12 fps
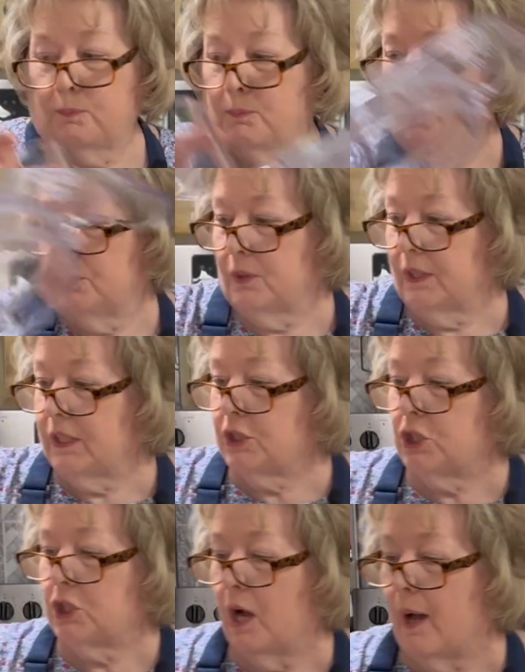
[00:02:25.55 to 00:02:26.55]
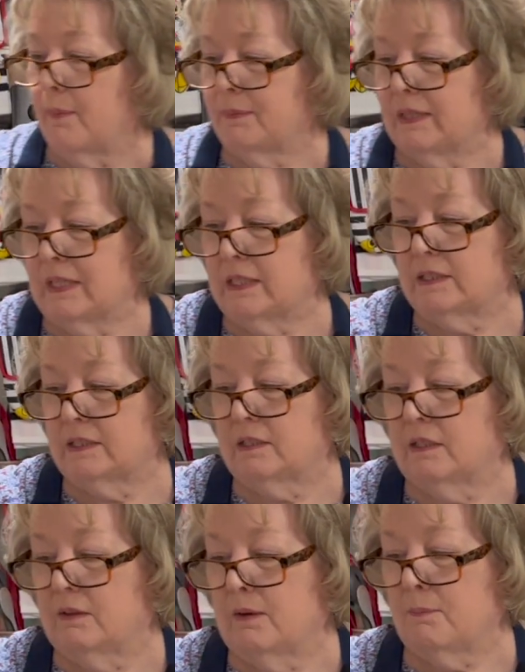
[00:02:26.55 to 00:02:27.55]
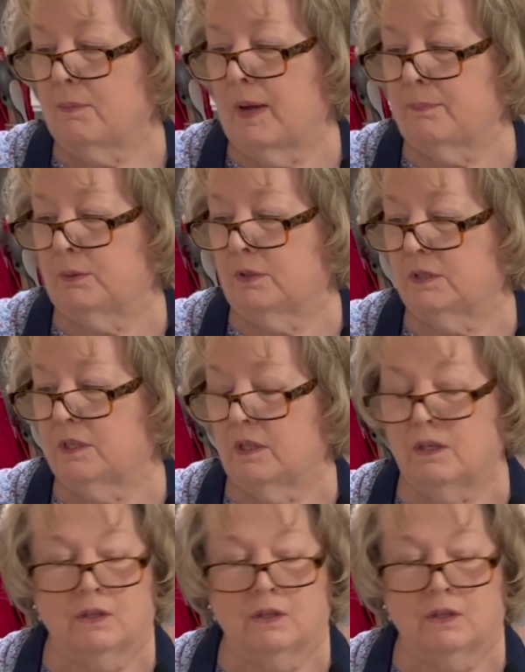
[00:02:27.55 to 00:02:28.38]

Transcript: pre-chopped these peppers